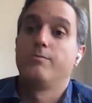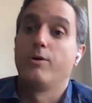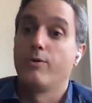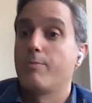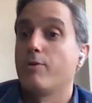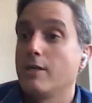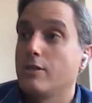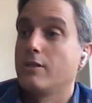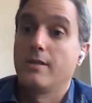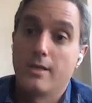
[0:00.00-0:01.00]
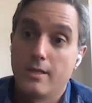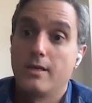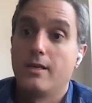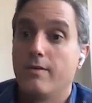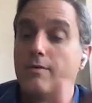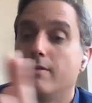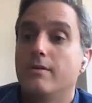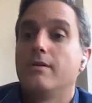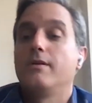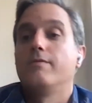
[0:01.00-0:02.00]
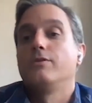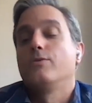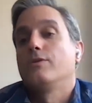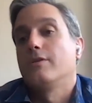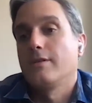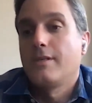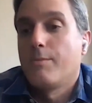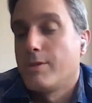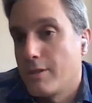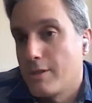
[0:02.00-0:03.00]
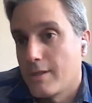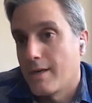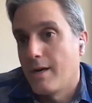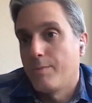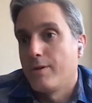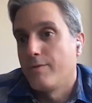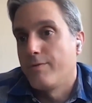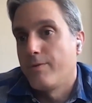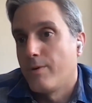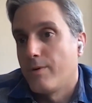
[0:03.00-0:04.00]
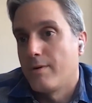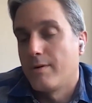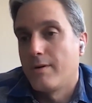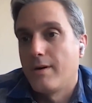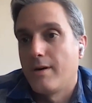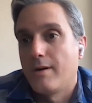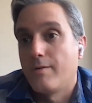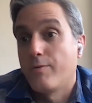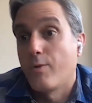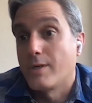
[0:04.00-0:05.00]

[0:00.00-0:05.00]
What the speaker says: both operationally and then even to a certain extent positioning the company for